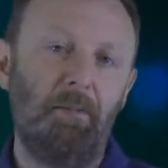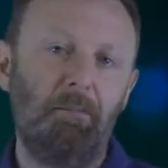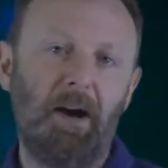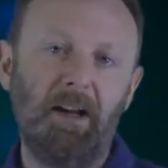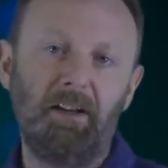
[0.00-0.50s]

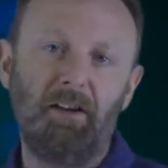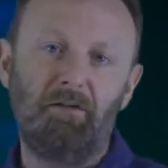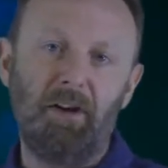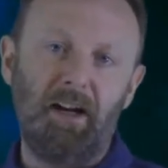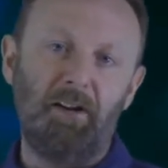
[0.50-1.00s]
might the
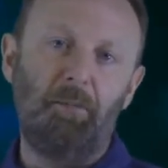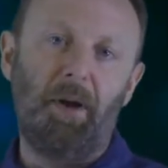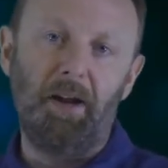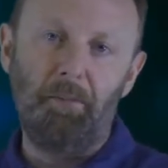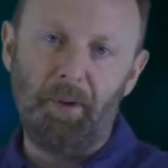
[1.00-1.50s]
rate of
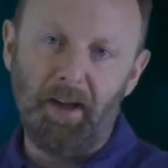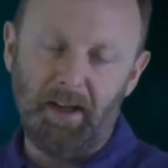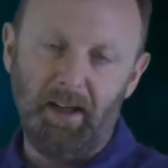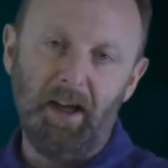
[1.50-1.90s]
pay be